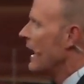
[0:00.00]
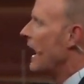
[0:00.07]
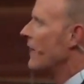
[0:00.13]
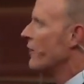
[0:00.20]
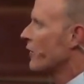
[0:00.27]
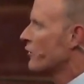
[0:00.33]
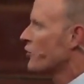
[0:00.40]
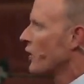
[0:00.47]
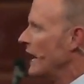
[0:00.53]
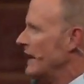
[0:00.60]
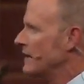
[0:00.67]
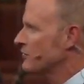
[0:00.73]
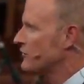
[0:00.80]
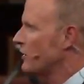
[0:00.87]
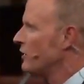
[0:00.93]
and the
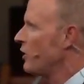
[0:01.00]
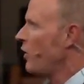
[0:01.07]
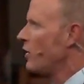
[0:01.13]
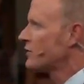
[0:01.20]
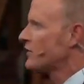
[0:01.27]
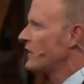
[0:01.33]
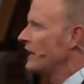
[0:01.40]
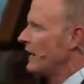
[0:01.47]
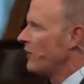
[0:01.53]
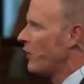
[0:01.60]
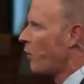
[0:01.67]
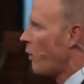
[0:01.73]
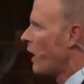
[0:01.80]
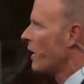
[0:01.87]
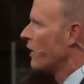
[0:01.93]
greatest anointing in the
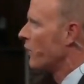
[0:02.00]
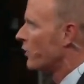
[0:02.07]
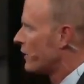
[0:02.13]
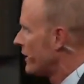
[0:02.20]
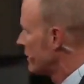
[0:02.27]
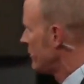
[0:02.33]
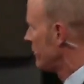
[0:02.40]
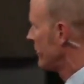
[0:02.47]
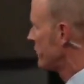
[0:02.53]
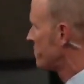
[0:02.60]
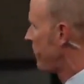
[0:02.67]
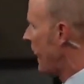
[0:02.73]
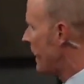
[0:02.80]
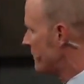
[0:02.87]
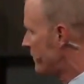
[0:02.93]
world here on this
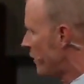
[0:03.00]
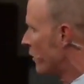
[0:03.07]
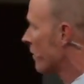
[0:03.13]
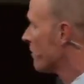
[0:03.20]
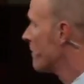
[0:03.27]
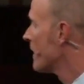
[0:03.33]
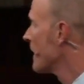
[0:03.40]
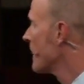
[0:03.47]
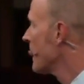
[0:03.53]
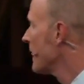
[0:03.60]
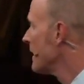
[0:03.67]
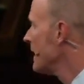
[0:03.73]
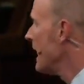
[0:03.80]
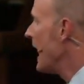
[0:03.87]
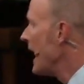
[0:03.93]
platform.
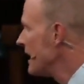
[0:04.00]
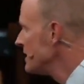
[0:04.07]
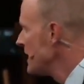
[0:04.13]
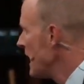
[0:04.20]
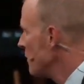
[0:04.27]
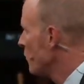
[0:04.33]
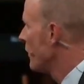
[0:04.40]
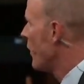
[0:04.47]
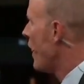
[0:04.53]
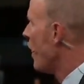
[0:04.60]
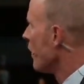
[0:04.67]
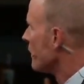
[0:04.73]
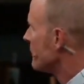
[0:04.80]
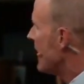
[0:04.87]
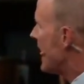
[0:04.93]
And yet with all of